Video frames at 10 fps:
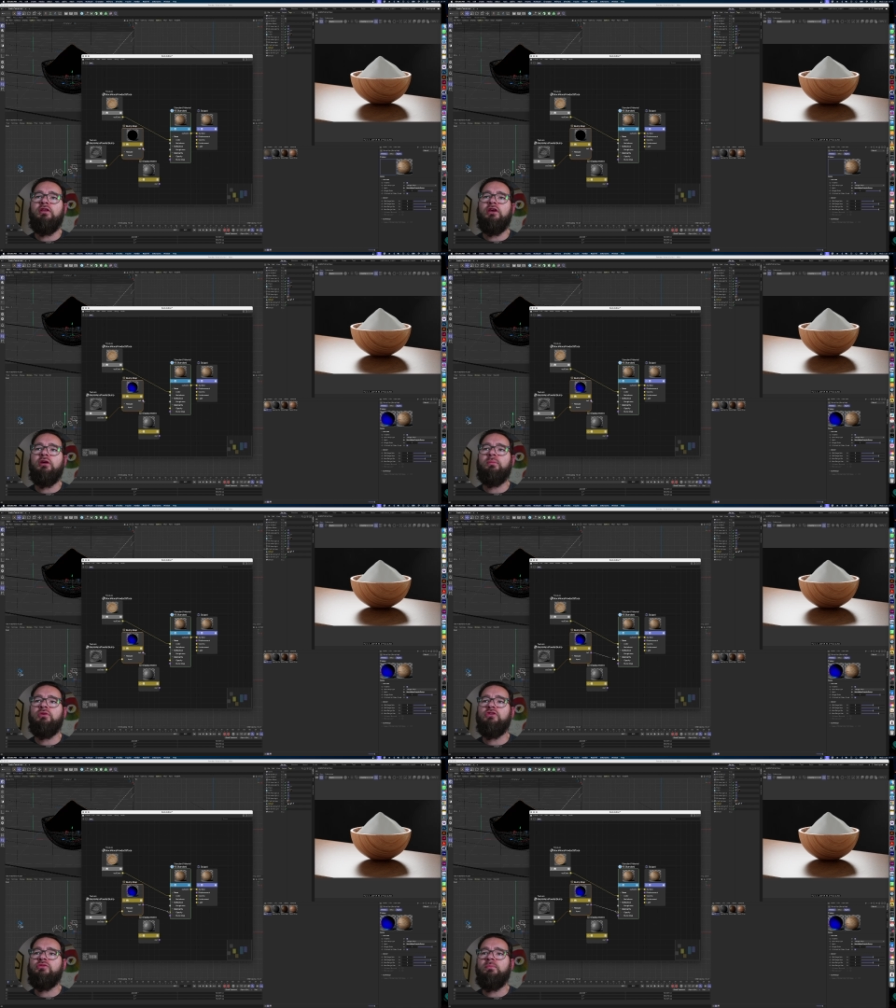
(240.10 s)
output
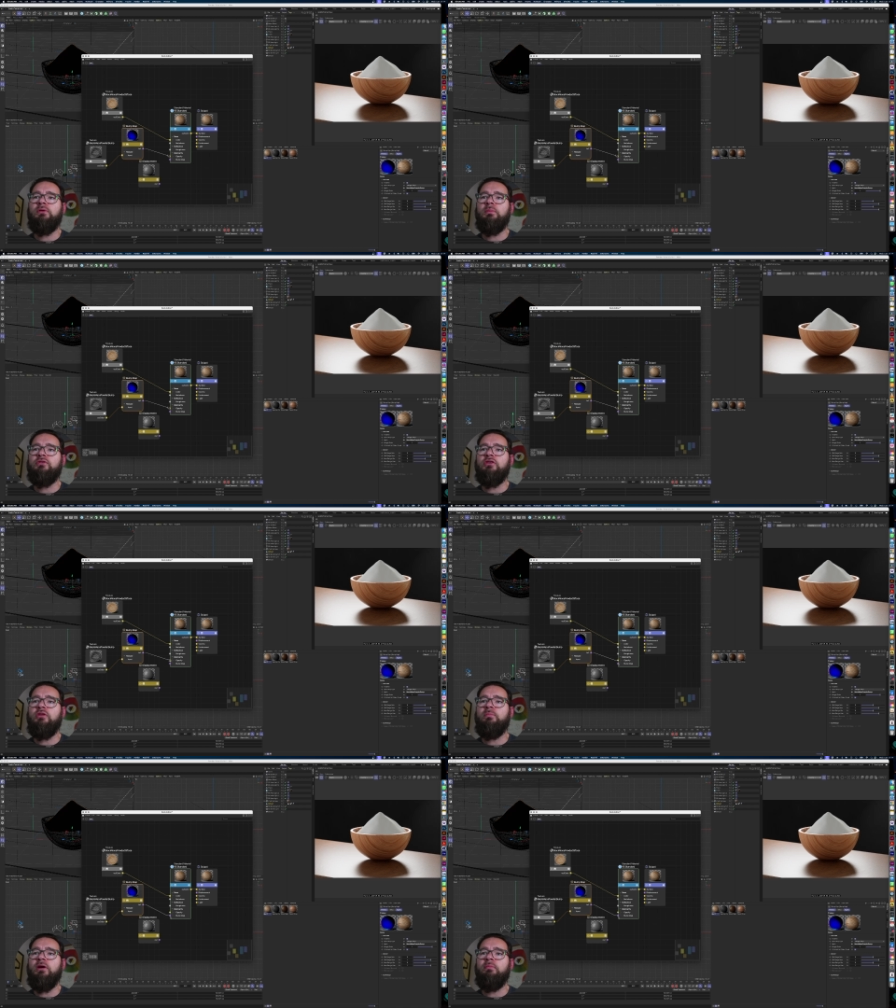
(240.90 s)
just pops into the
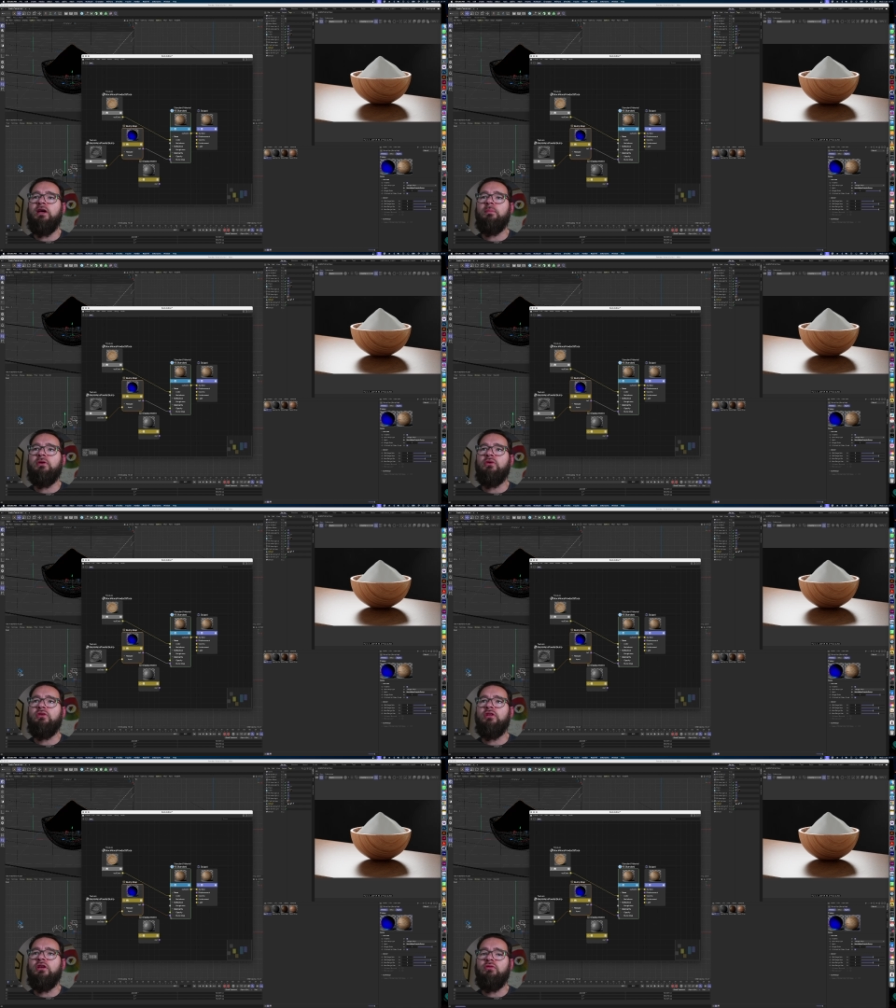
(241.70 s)
bump map here in
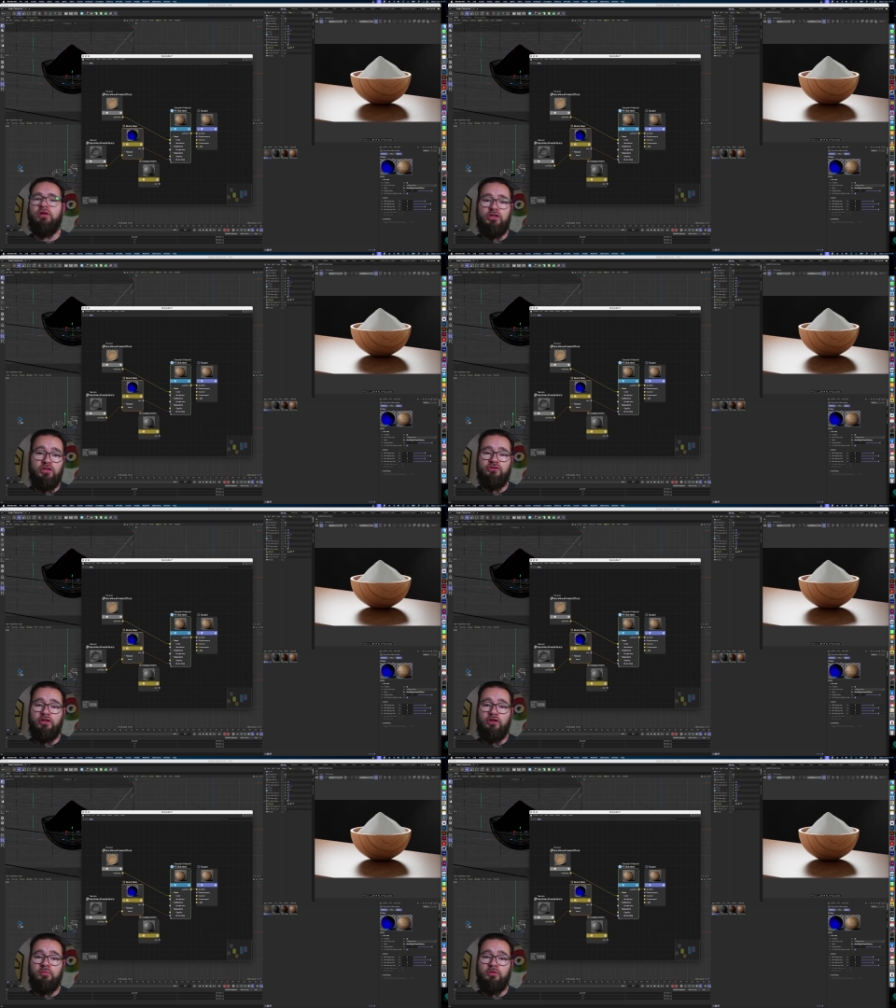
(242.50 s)
the Redshift
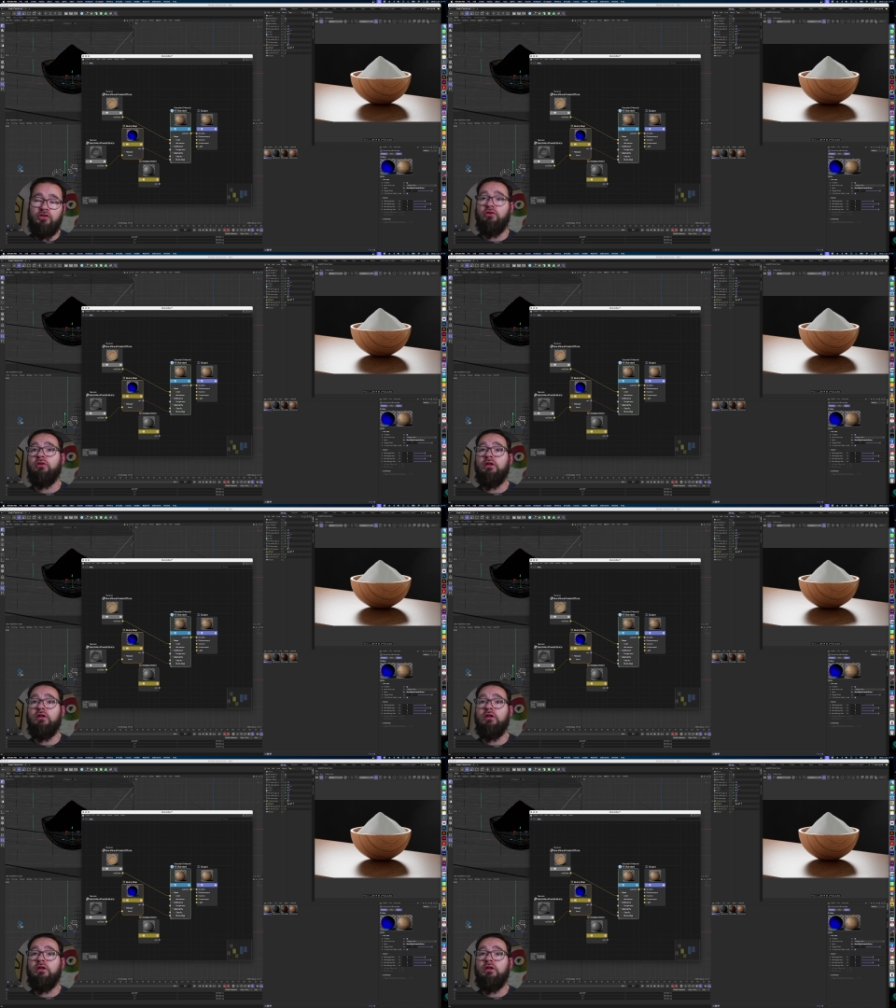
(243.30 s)
standard material.